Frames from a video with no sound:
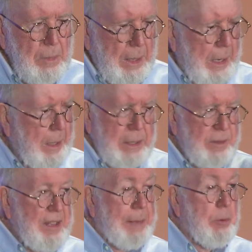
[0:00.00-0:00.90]
Uh, an
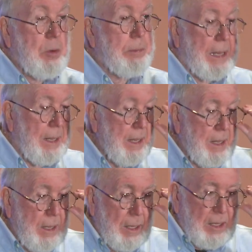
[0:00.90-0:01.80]
example would be
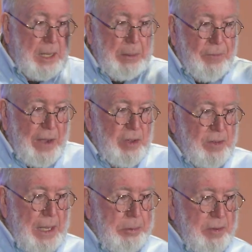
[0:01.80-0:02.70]
give me five
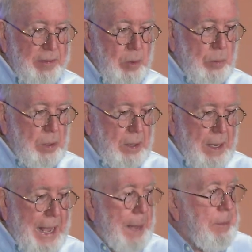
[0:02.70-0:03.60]
examples of what would
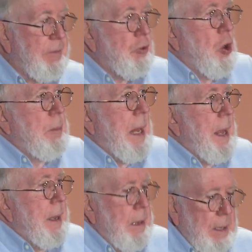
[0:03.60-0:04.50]
happen if Rome
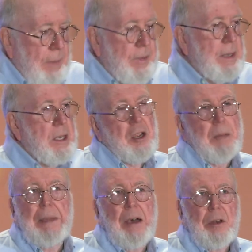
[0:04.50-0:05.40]
had invented
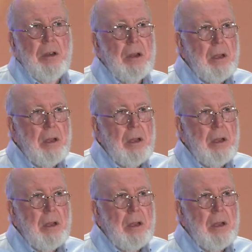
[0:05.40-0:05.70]
gunpowder.